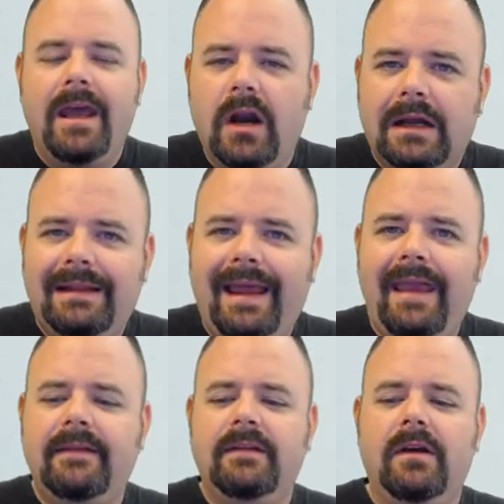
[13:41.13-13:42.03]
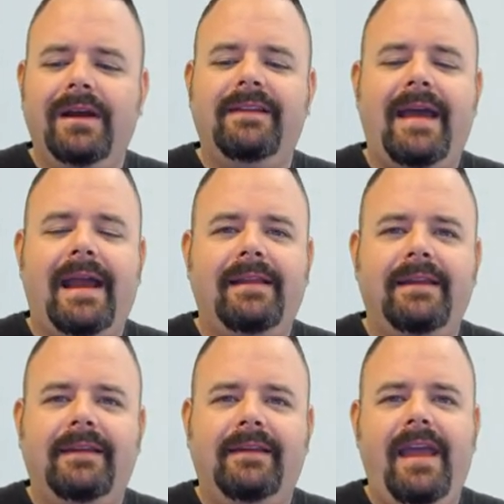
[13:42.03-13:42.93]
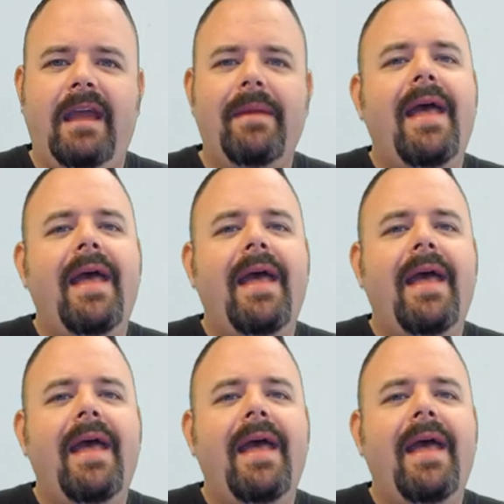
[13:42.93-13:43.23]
And our glazes are exactly the same.